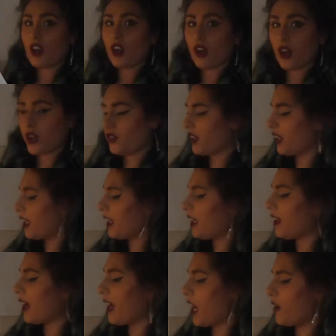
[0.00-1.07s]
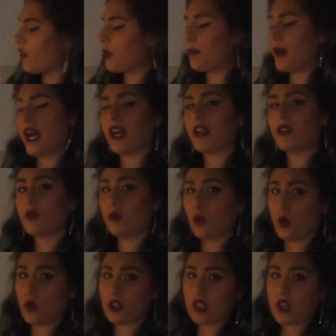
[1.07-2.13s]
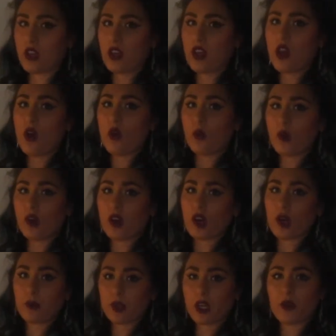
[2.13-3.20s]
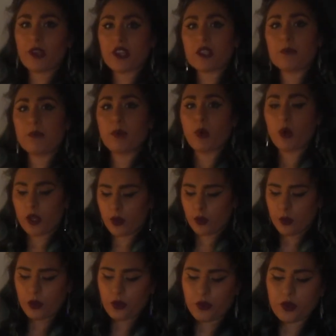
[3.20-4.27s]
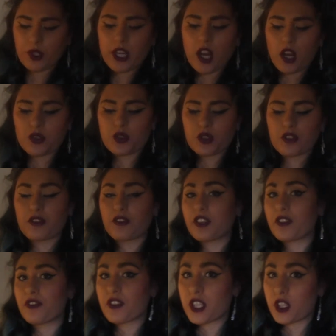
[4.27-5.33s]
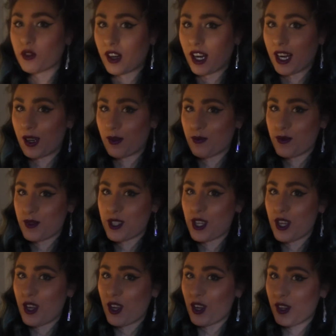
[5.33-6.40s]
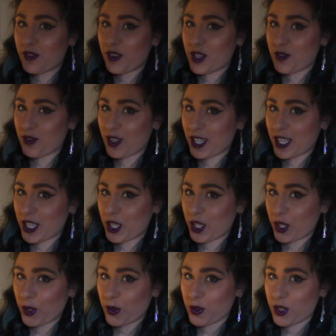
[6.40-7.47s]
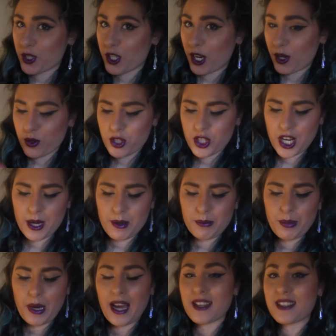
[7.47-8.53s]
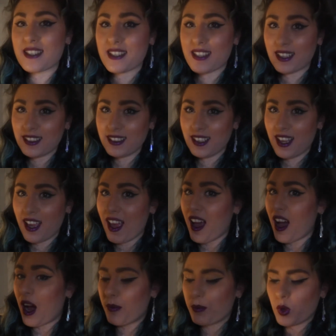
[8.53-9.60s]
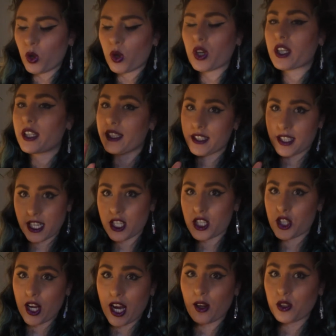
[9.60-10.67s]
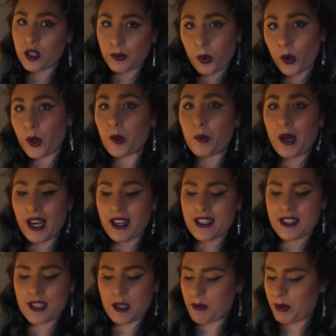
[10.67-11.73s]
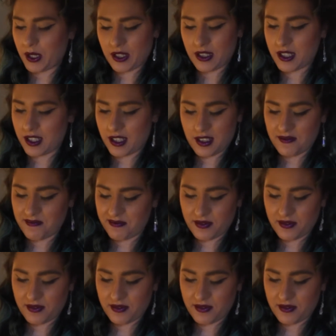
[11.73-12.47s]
Over here I have a pan of water where I'm going to boil 350 grams of this really cute shell-shaped pasta. I'm not going to teach you how to boil pasta because